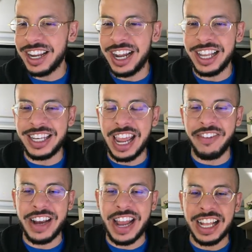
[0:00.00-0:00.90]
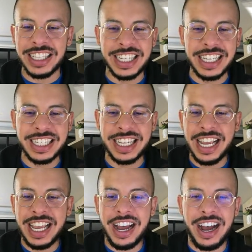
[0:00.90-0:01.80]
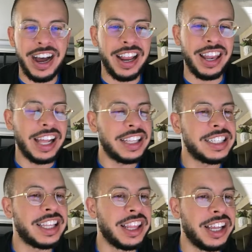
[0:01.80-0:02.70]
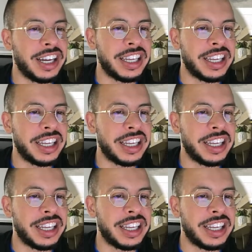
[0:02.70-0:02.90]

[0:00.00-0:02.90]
day of analysis. Let's look